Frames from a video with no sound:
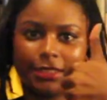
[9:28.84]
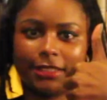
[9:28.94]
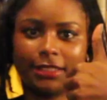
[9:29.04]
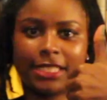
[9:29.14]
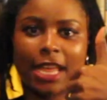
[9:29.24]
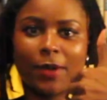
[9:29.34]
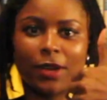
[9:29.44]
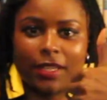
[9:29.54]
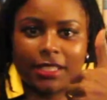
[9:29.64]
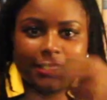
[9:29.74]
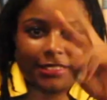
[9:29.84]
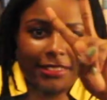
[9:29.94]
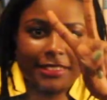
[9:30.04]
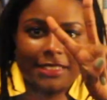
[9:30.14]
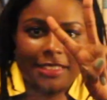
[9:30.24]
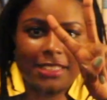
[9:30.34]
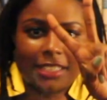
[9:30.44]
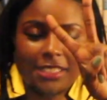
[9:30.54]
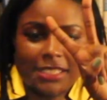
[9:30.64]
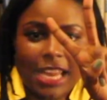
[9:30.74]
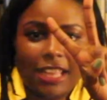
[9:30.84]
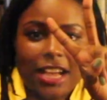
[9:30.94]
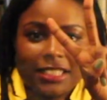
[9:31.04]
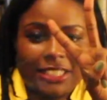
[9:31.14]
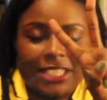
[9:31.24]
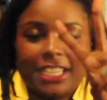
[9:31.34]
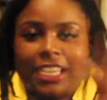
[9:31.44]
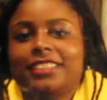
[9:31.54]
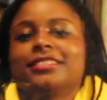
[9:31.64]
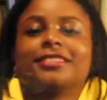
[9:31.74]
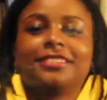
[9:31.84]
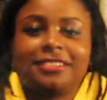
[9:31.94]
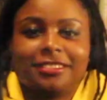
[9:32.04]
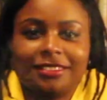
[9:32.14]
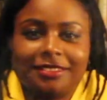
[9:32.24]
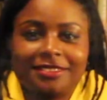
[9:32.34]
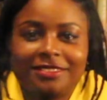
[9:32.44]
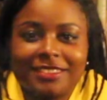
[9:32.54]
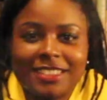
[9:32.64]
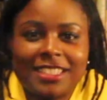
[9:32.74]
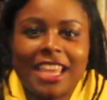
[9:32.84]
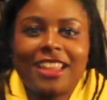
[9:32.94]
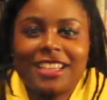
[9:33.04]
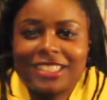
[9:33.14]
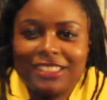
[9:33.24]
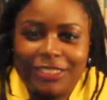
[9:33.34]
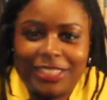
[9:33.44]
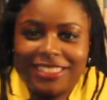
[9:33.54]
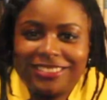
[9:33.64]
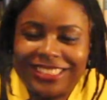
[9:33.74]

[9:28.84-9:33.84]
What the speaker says: Stay woke. Stay locked and nerdy. Stay locked and loaded.